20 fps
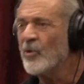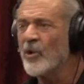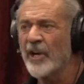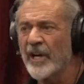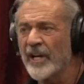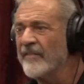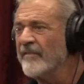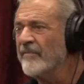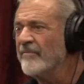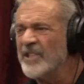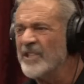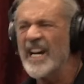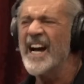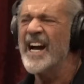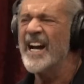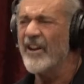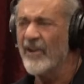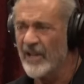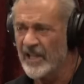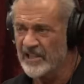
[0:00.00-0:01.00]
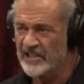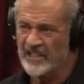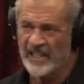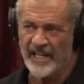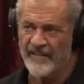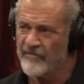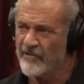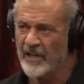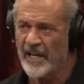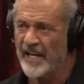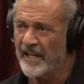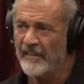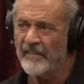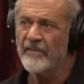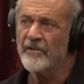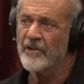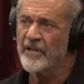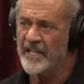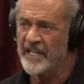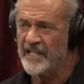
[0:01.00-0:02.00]
working tirelessly for like
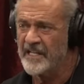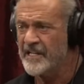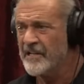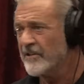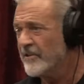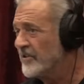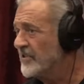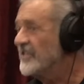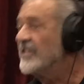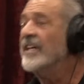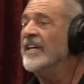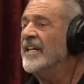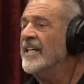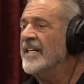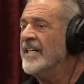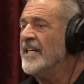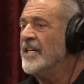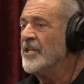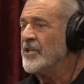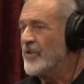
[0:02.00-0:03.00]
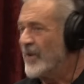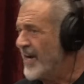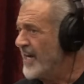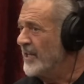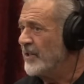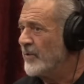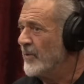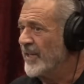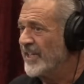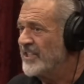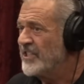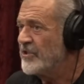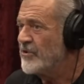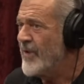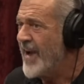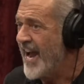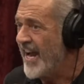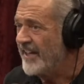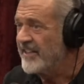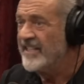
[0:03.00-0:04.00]
30 years trying to
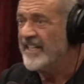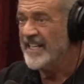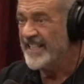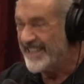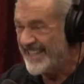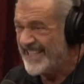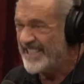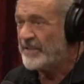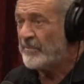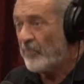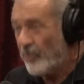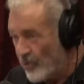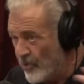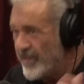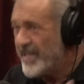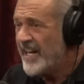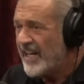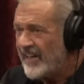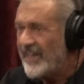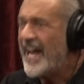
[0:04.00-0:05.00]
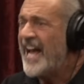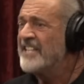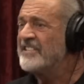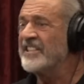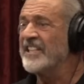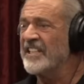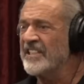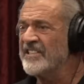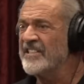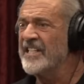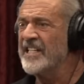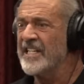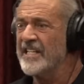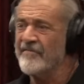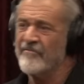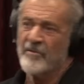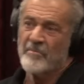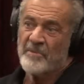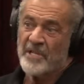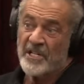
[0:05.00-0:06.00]
extract this pre-classic city
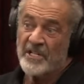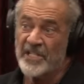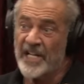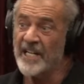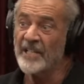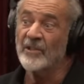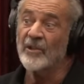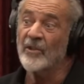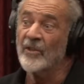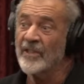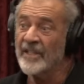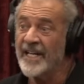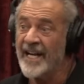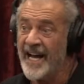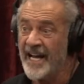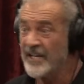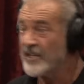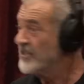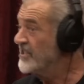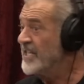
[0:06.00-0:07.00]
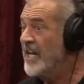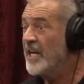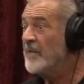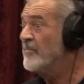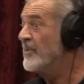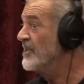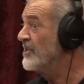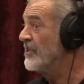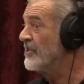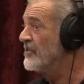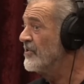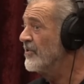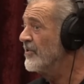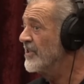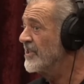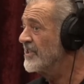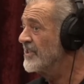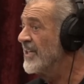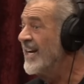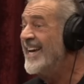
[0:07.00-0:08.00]
from the jungle. And there's not a bunch of
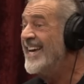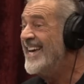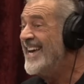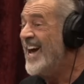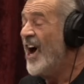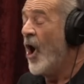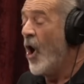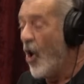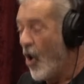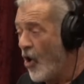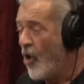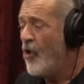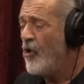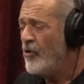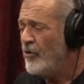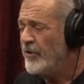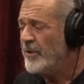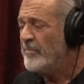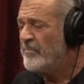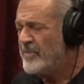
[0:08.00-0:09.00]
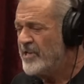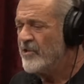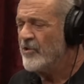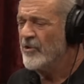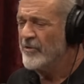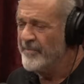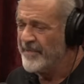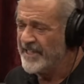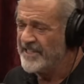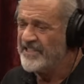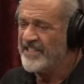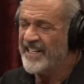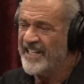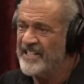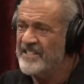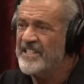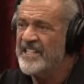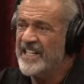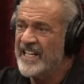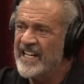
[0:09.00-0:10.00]
tourists. All the pyramids
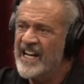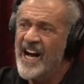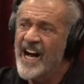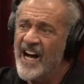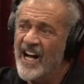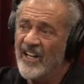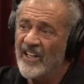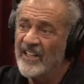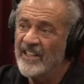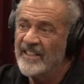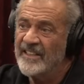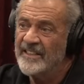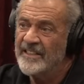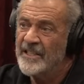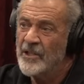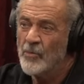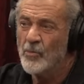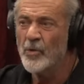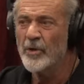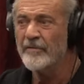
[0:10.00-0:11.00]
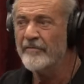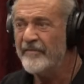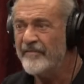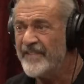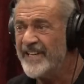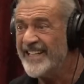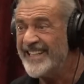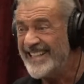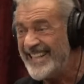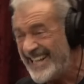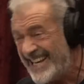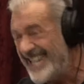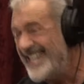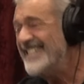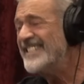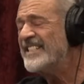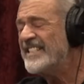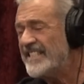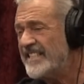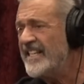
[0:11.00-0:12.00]
in Tikal would fit
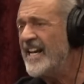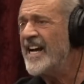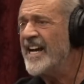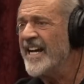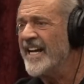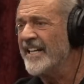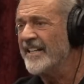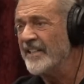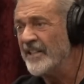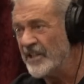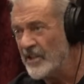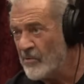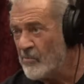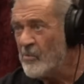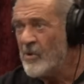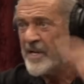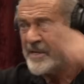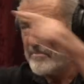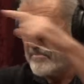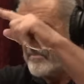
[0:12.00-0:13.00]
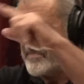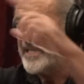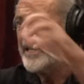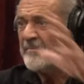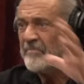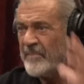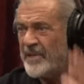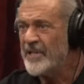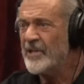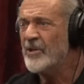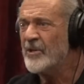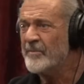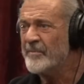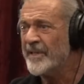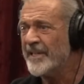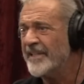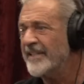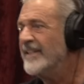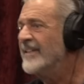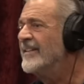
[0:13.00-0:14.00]
inside the one big
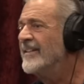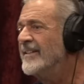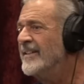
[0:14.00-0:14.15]
pyramid